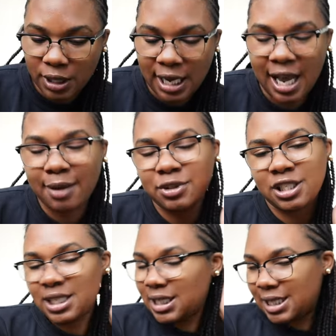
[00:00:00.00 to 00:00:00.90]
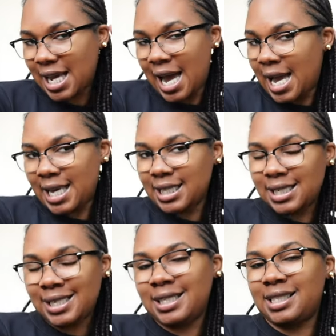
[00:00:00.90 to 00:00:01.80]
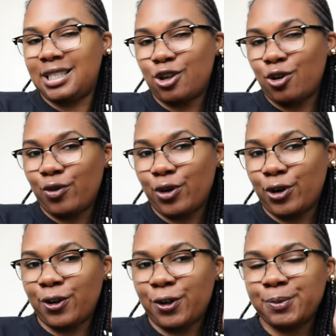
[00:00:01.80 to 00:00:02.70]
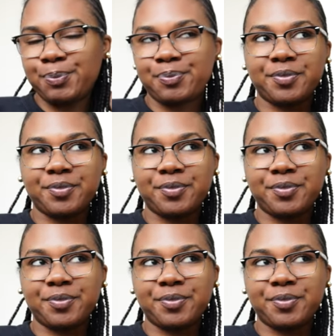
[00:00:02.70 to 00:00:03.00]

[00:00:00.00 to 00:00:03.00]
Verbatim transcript: Like I've just got into silver.